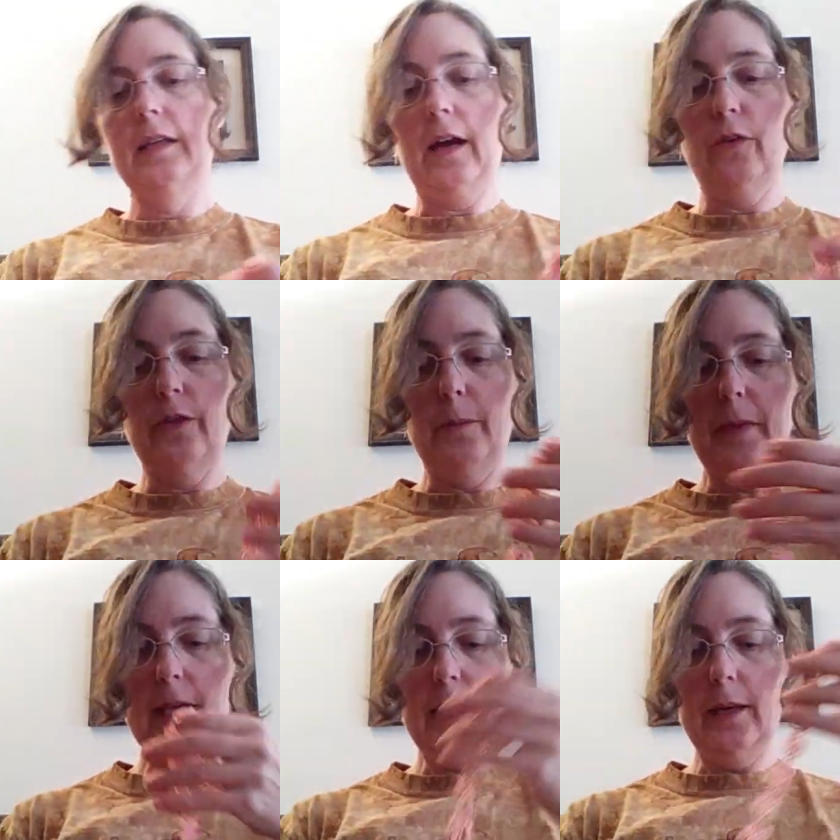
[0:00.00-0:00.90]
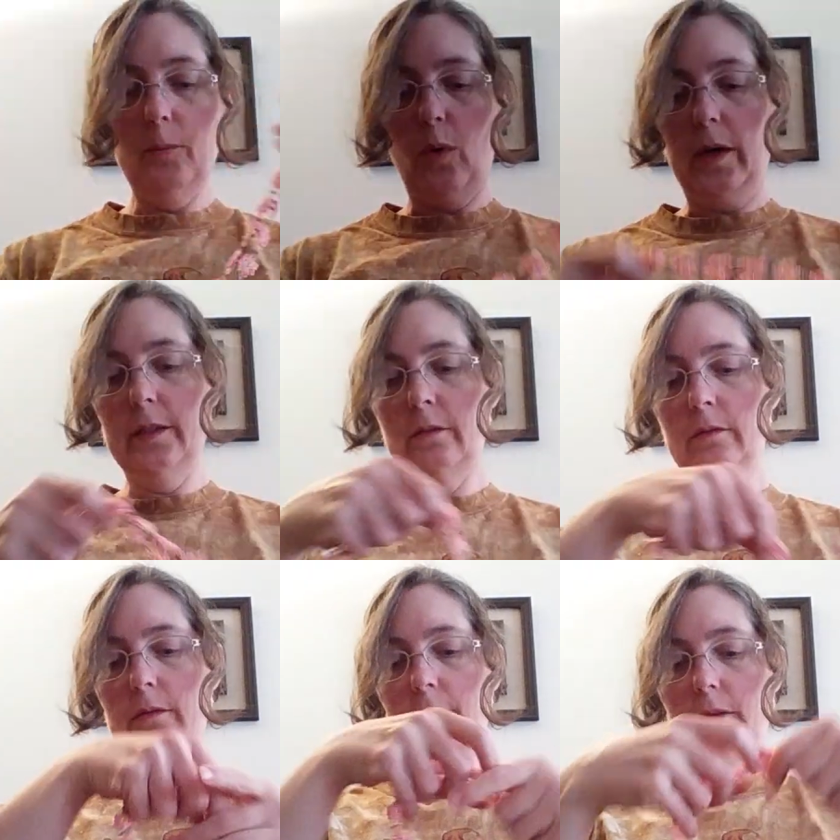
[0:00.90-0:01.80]
Now the medium one,
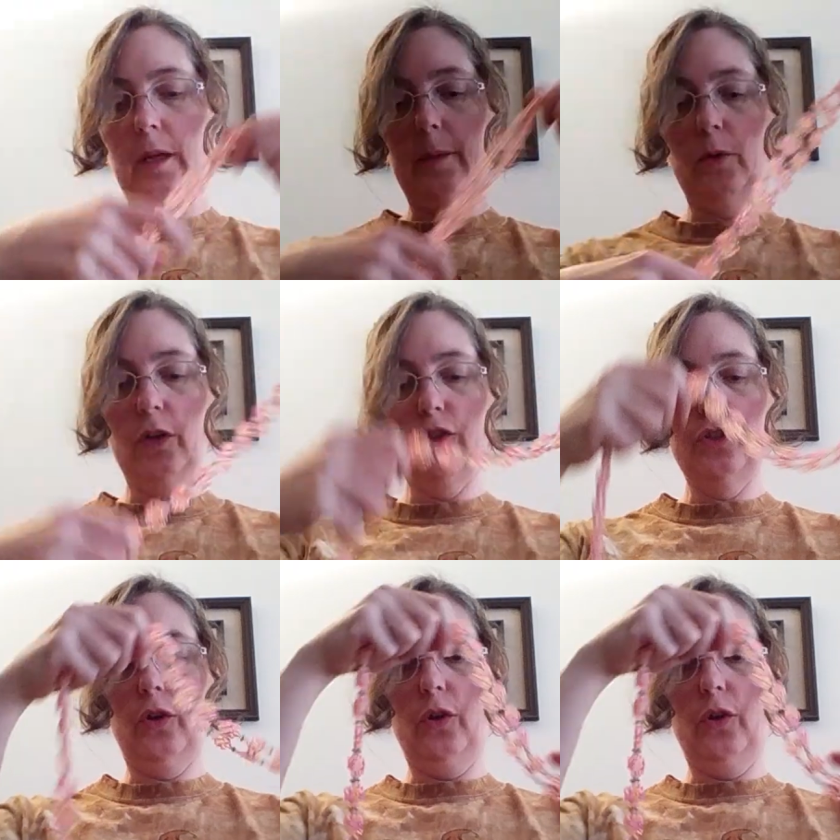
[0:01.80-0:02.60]
I'm going to show